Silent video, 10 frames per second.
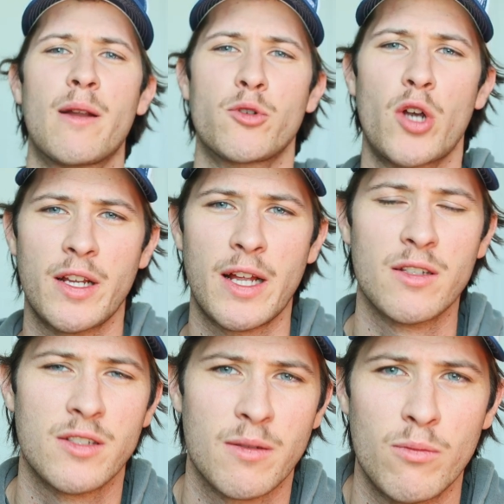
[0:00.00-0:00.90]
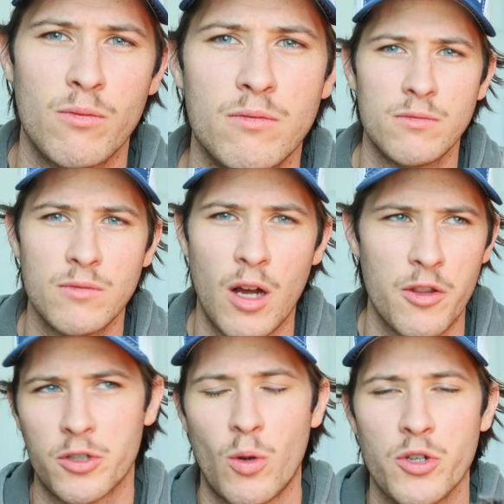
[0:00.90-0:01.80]
I'm trying to get to some
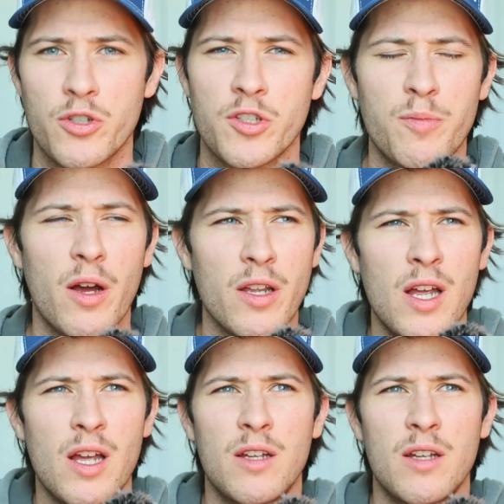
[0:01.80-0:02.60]
other questions, but